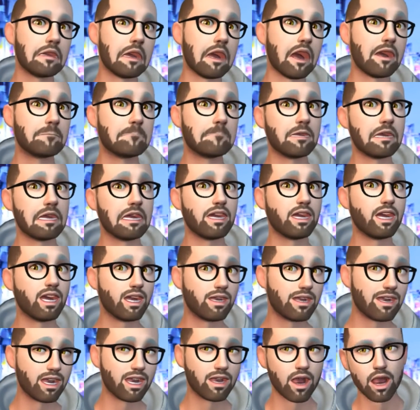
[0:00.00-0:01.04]
companies
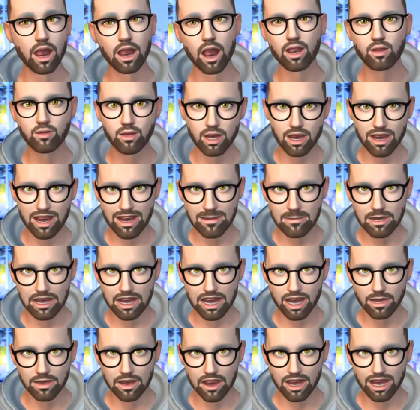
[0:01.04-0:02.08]
inside of the three D printing
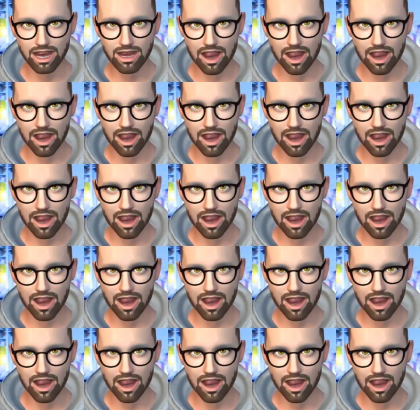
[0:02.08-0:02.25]
space